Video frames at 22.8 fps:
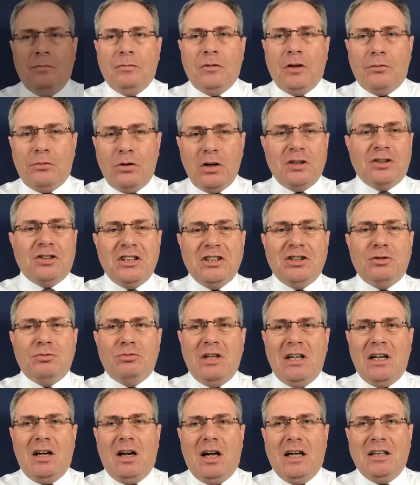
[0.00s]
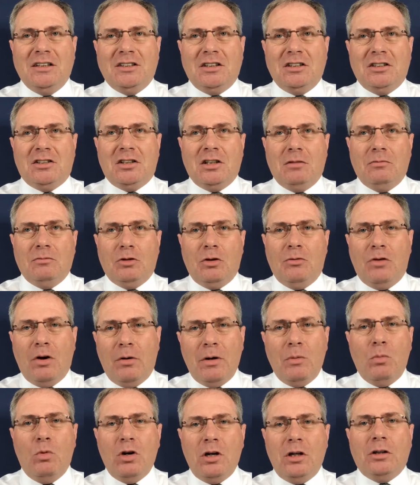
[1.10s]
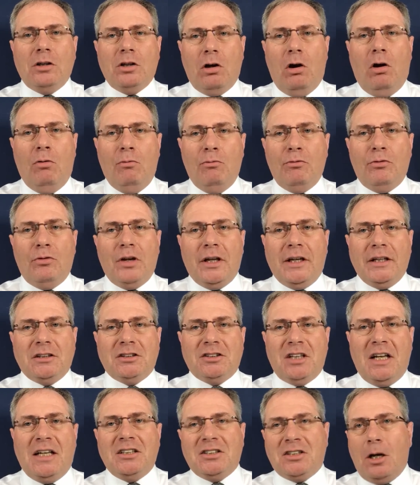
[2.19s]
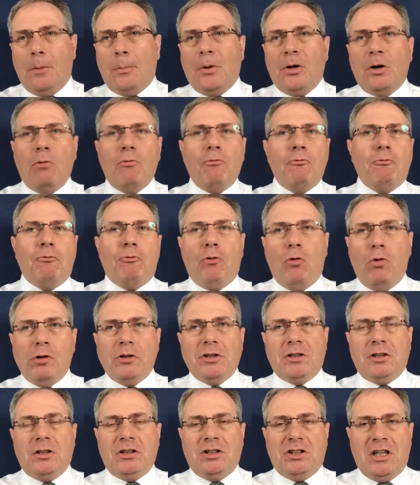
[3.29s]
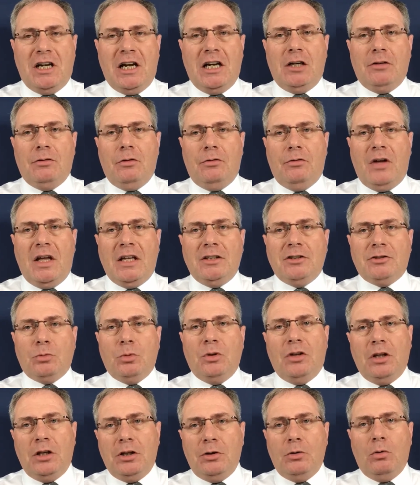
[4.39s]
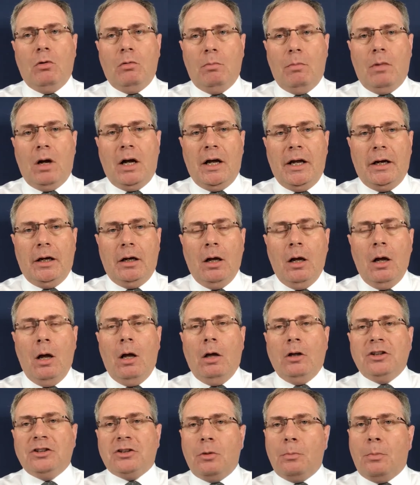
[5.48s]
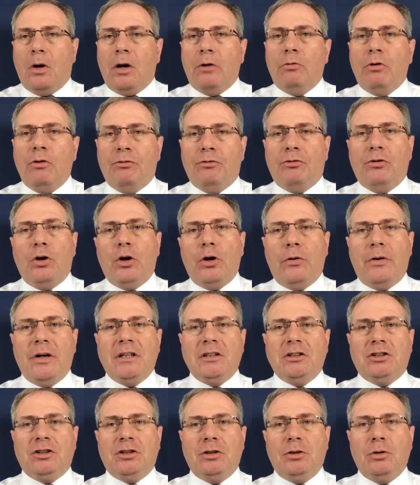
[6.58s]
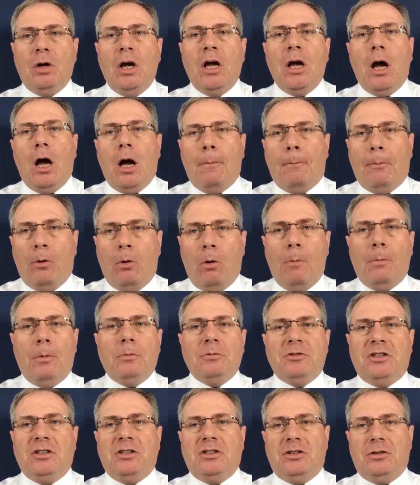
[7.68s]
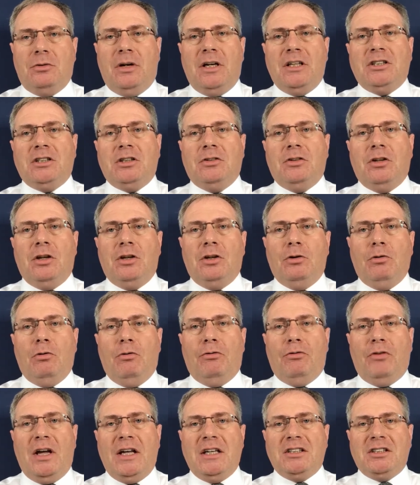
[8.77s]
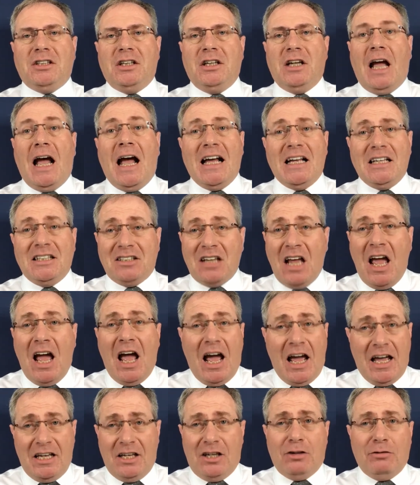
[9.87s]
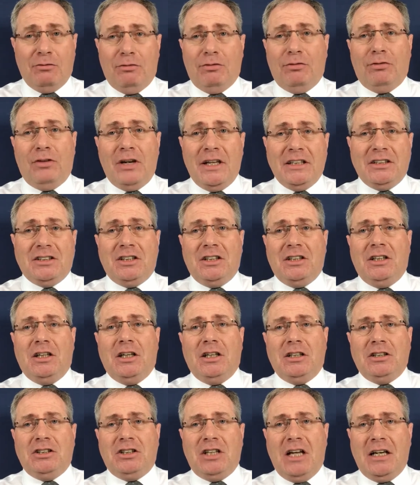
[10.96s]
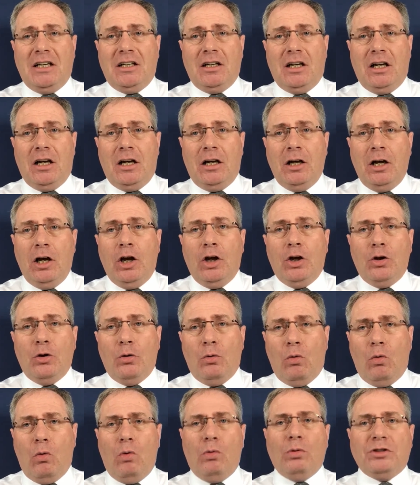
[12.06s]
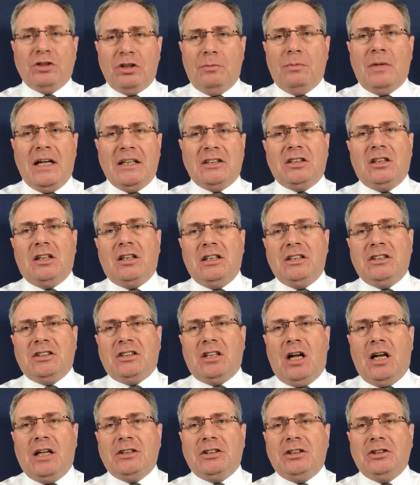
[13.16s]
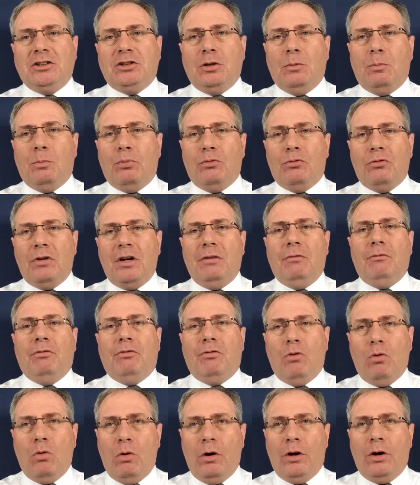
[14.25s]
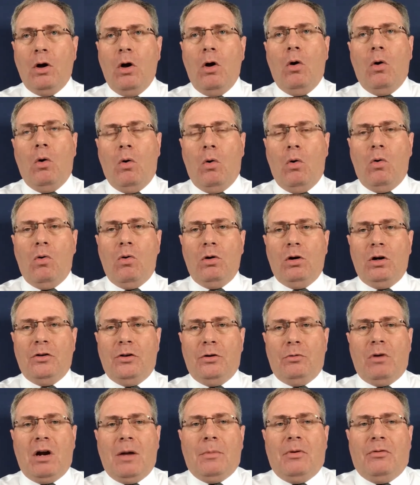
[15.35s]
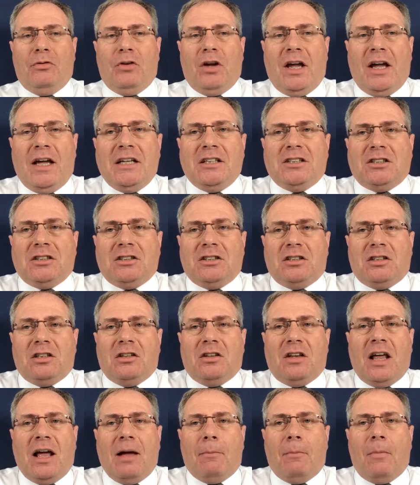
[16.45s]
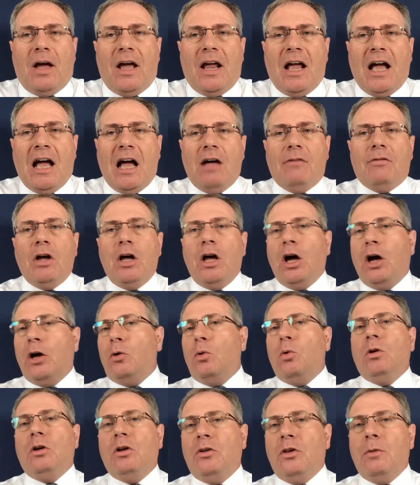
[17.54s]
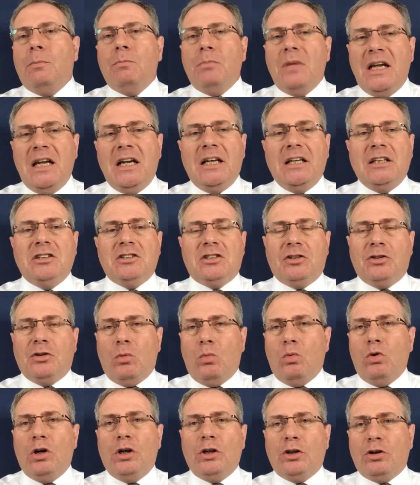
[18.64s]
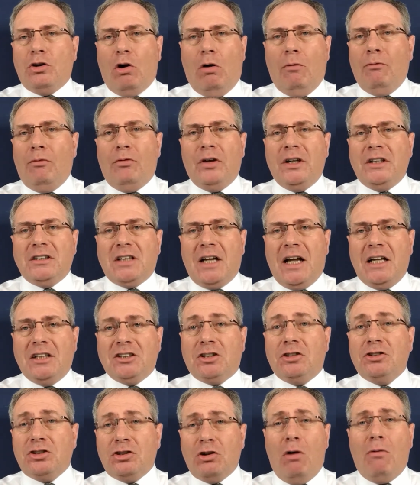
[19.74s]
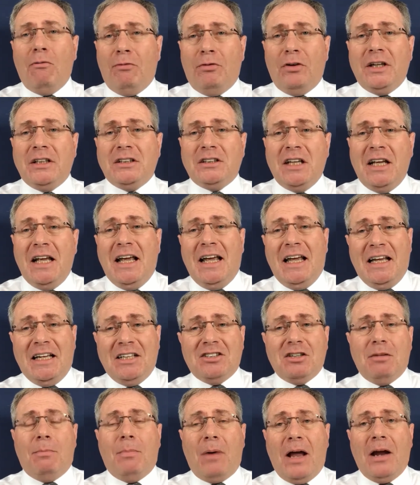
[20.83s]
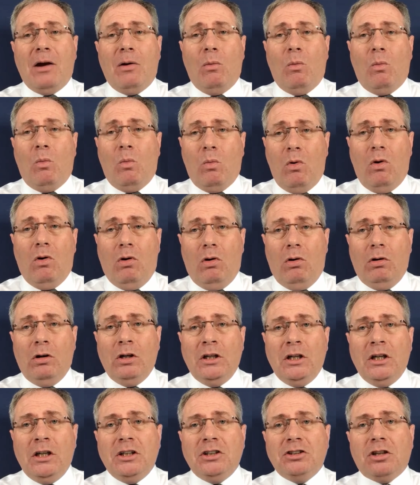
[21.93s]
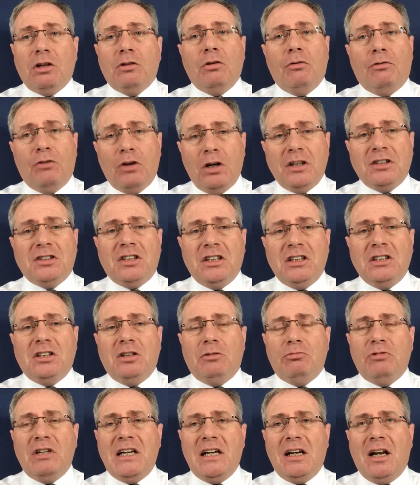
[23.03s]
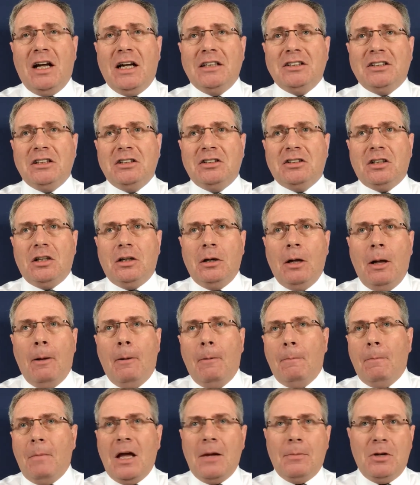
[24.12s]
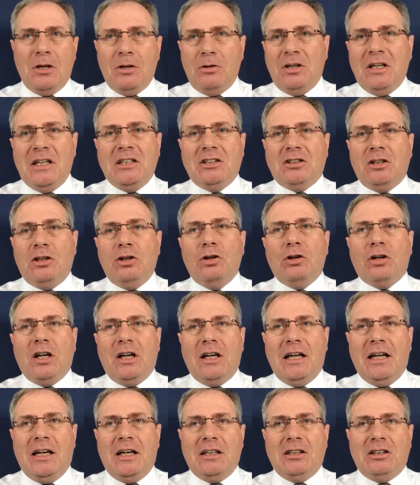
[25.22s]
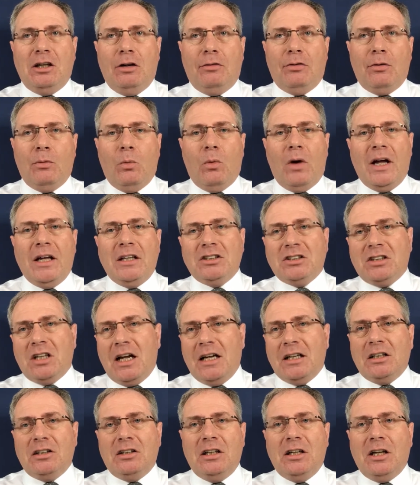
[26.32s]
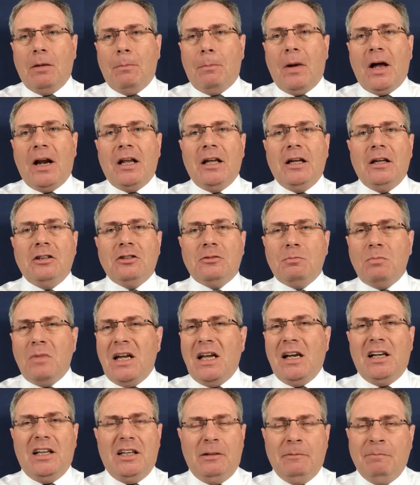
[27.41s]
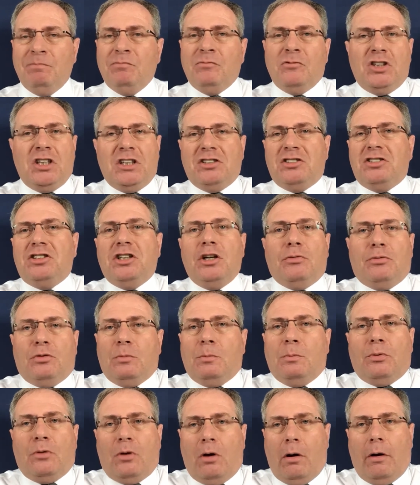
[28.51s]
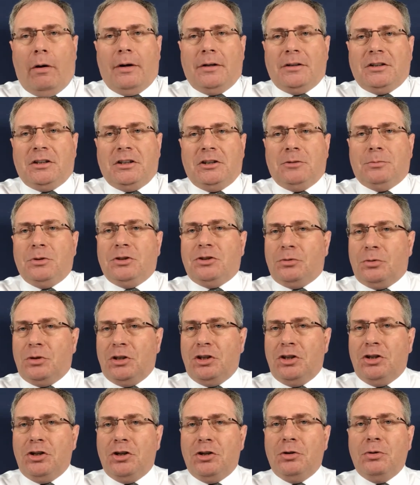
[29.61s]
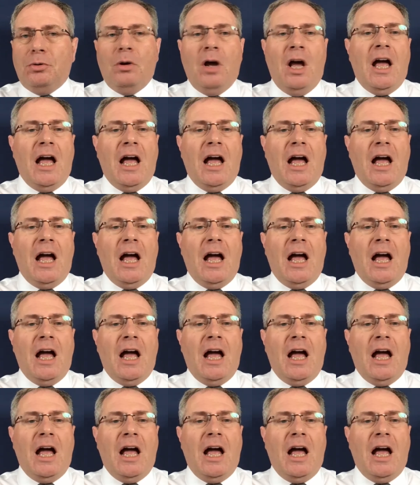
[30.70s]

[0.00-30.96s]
The first thing to realise is that the very word conflict sets up an unfortunate chain of events within your mind. So by referring to a problem situation that you're facing as a conflicting agenda, you're automatically starting to bring forward all of the ramifications that may have and all of the meanings that the word conflict has, because conflict is about war. So the first thing to realise is that maybe you need to look at it in a different way and start to think about it as merely just different priorities between you